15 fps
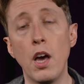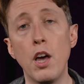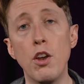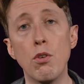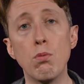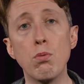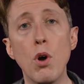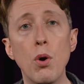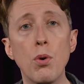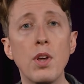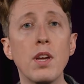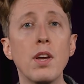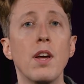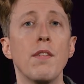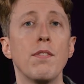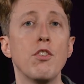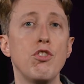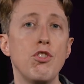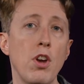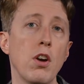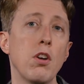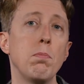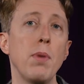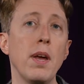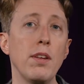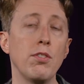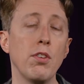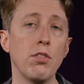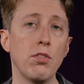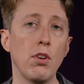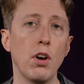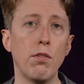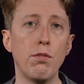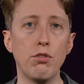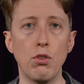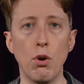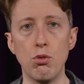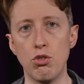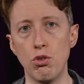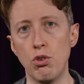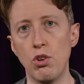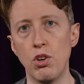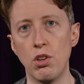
and eroding the shared basis of social